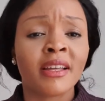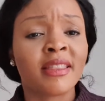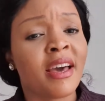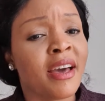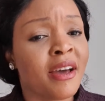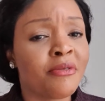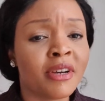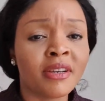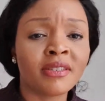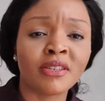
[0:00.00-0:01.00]
There
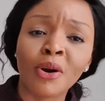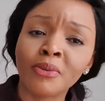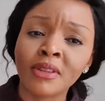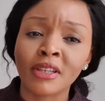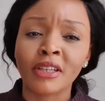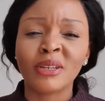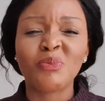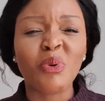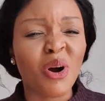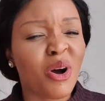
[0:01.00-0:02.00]
is only
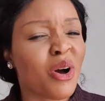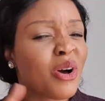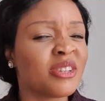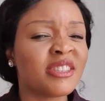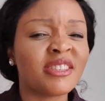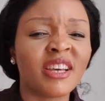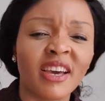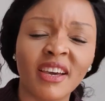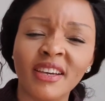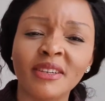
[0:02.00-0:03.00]
one
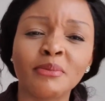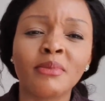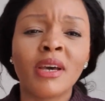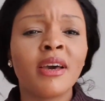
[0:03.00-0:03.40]
name.